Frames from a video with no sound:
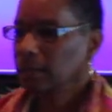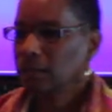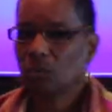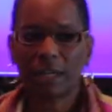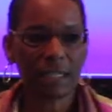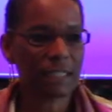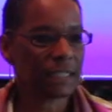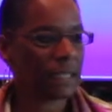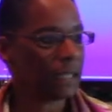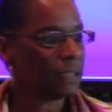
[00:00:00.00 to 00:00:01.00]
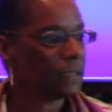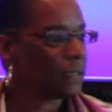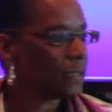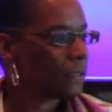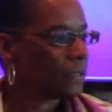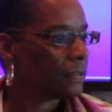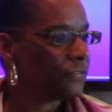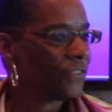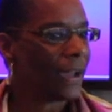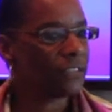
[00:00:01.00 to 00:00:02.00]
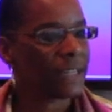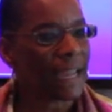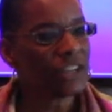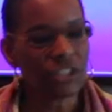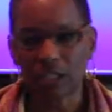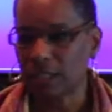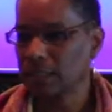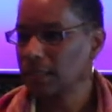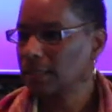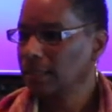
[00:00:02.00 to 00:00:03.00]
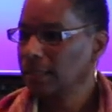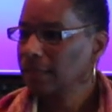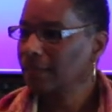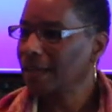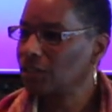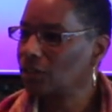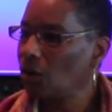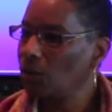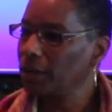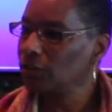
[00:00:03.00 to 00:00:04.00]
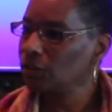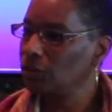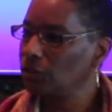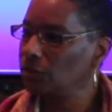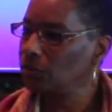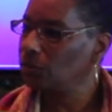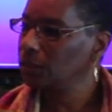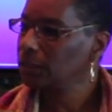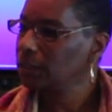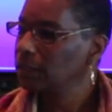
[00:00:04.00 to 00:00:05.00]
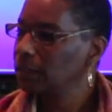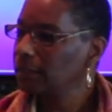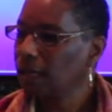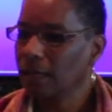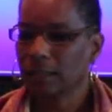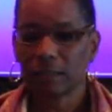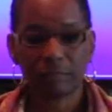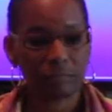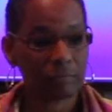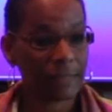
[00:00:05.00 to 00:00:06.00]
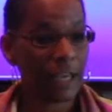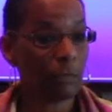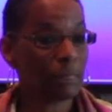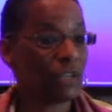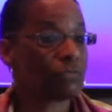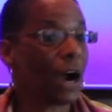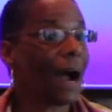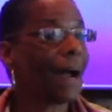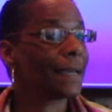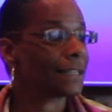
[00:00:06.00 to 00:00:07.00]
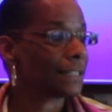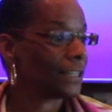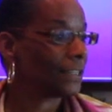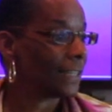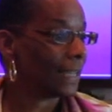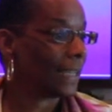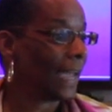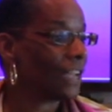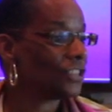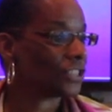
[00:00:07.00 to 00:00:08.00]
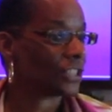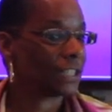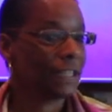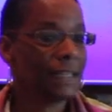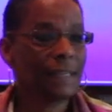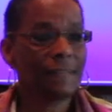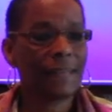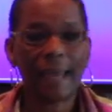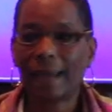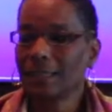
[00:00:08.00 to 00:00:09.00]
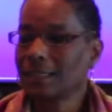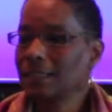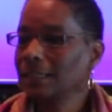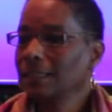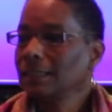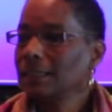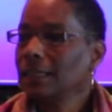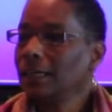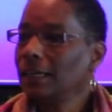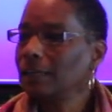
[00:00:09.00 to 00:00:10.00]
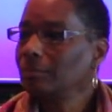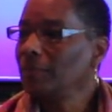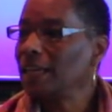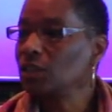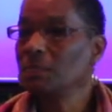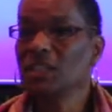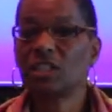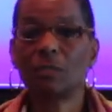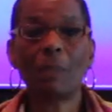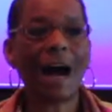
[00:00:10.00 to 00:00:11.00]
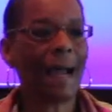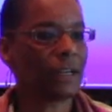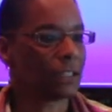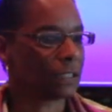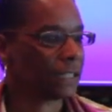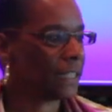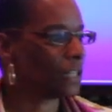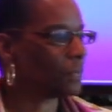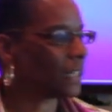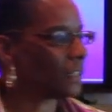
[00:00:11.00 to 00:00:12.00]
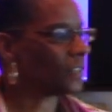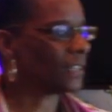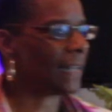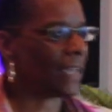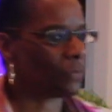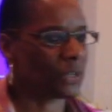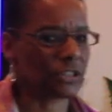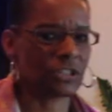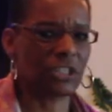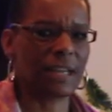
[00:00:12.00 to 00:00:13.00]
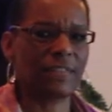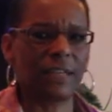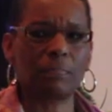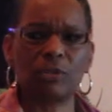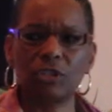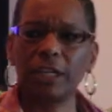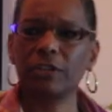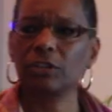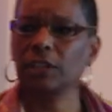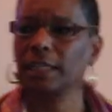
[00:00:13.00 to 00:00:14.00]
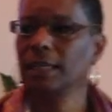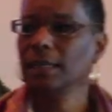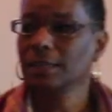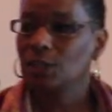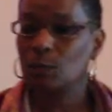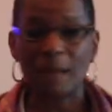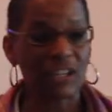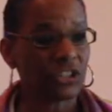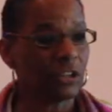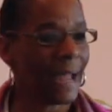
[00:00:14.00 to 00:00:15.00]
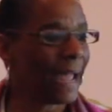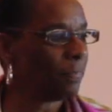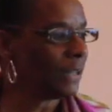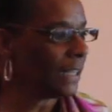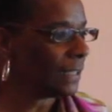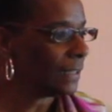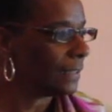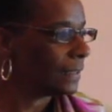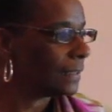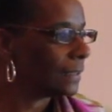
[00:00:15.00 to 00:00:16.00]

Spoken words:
What is the foundation that's going to help me rise to the occasion, that makes me smile in the middle of the day when there's nothing particularly special happening,